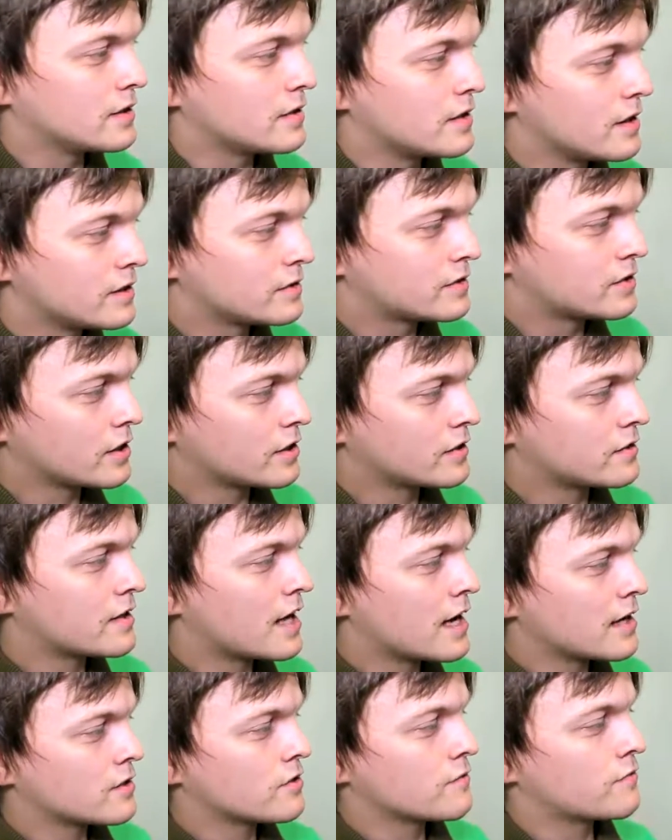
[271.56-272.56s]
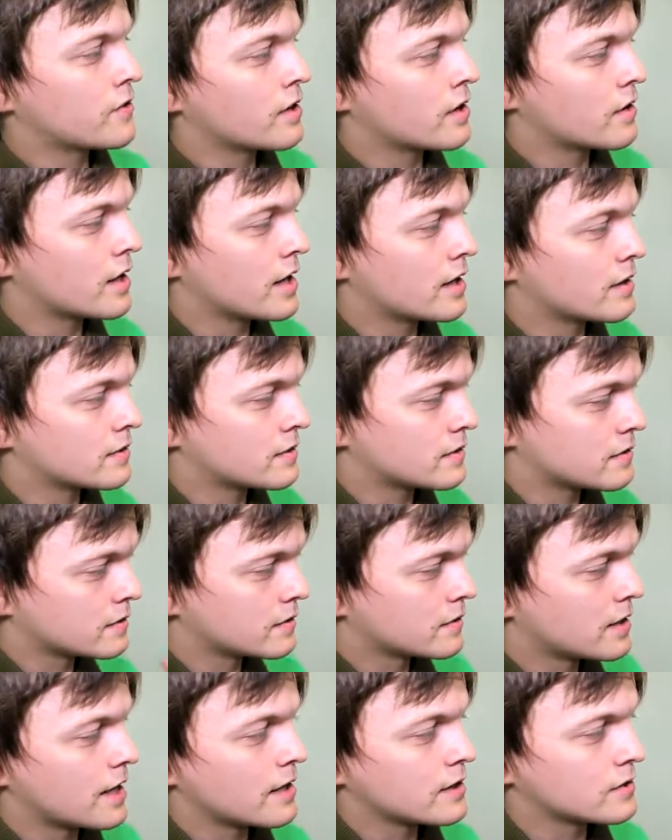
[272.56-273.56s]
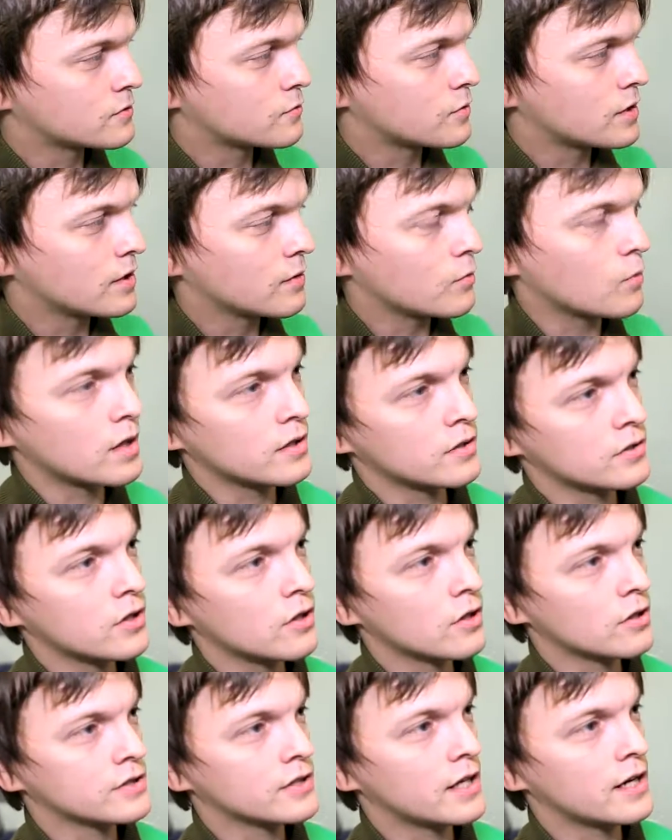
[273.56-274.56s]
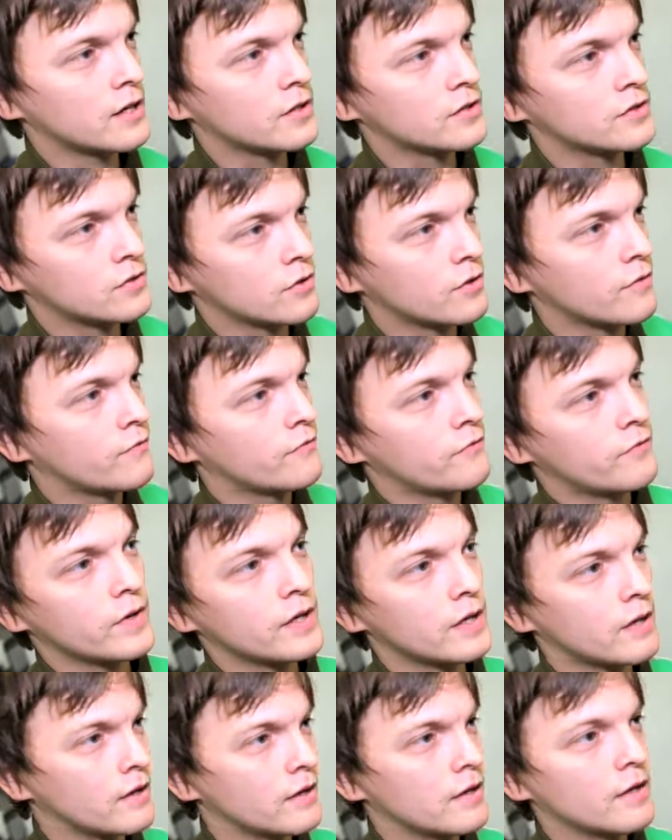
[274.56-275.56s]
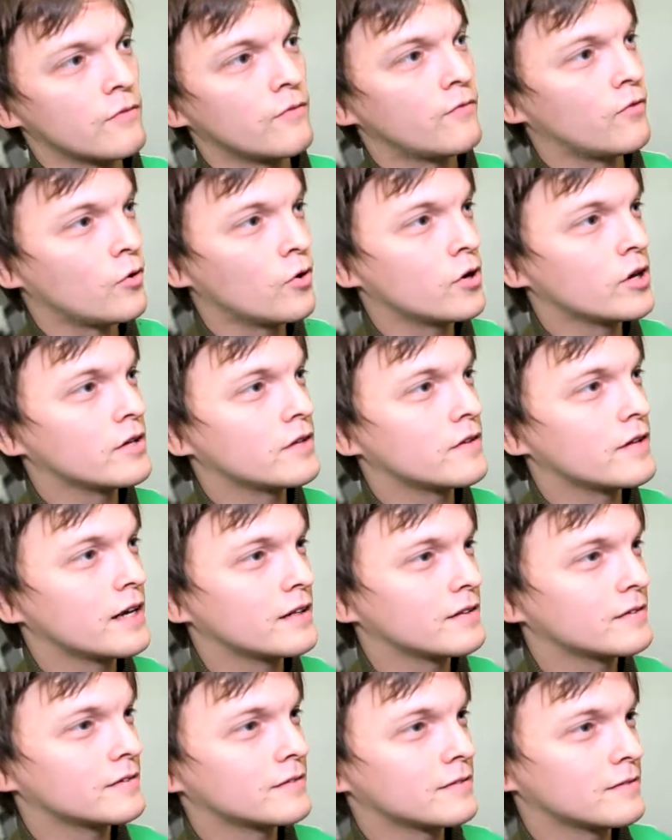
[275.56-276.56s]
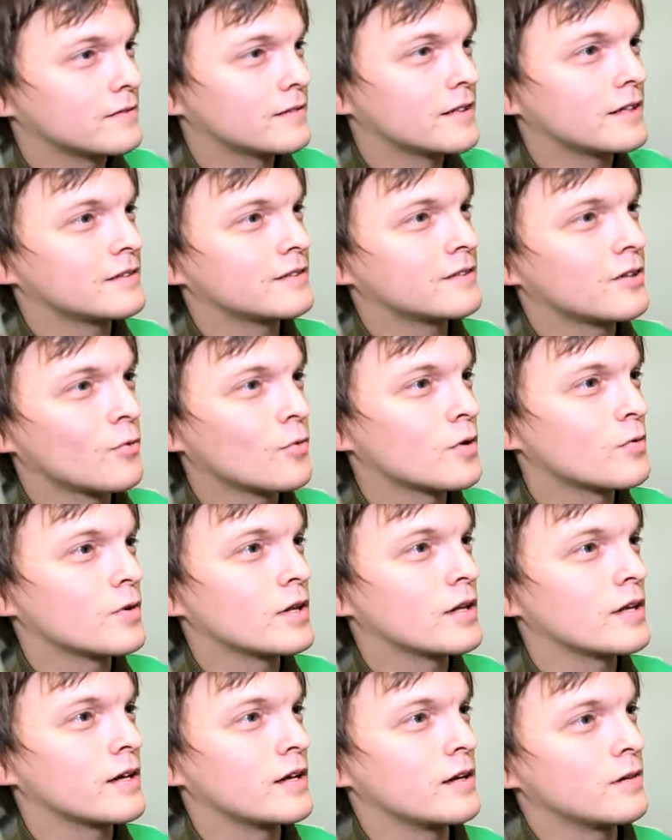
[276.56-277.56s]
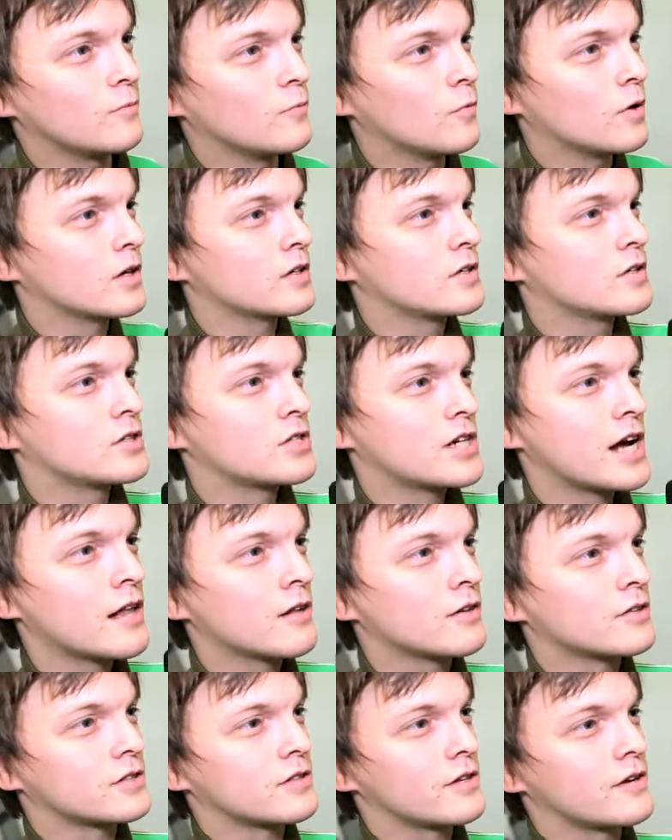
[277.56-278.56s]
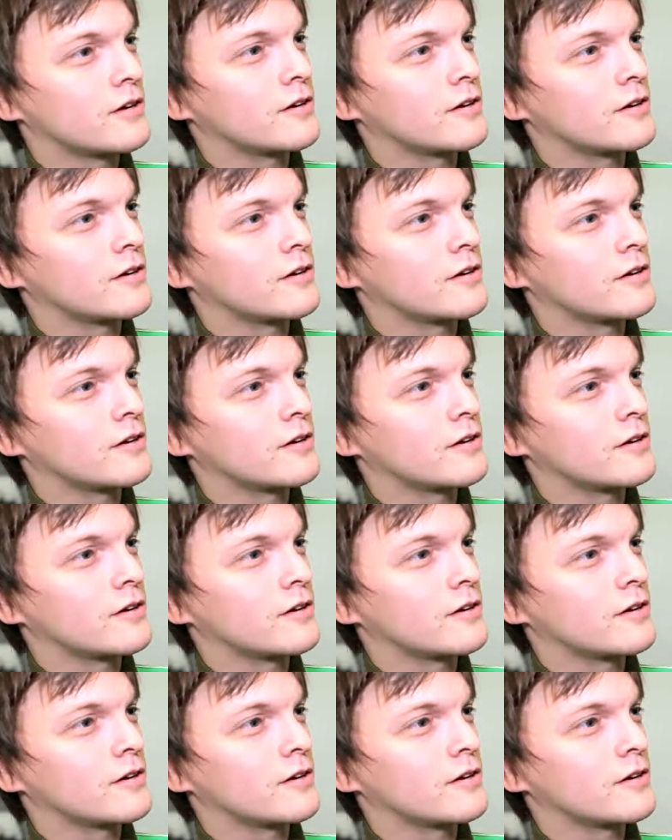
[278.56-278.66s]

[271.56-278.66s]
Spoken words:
is that you feel that is really what Darksiders sort of avoid, that no one really wanted to challenge?